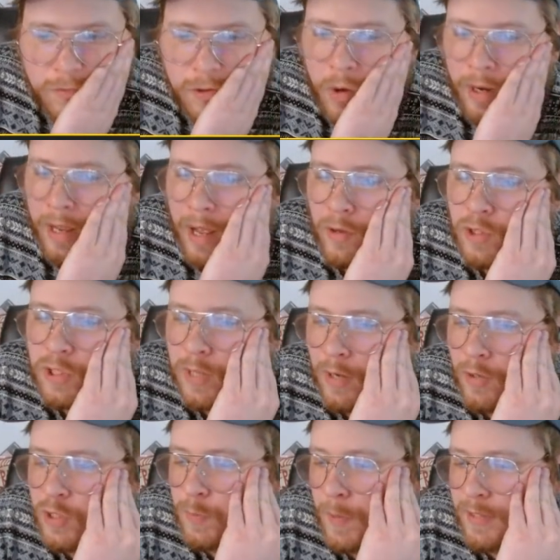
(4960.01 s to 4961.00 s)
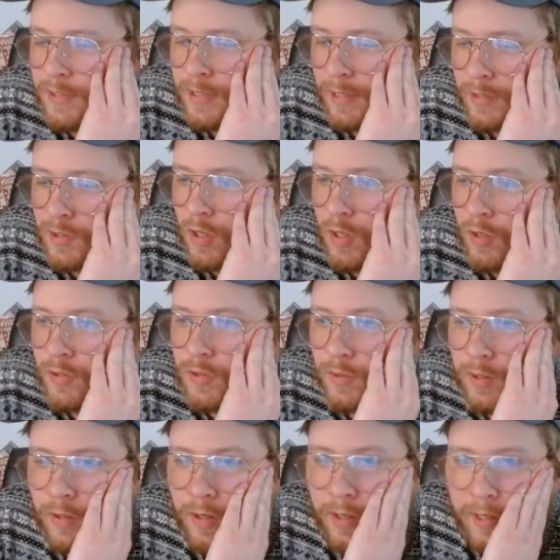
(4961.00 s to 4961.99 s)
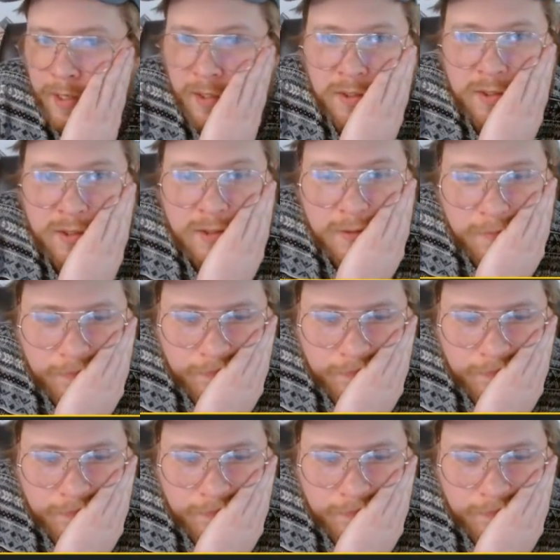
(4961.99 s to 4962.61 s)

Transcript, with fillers: Okay, I'll just I'll just play second solitude here, I guess.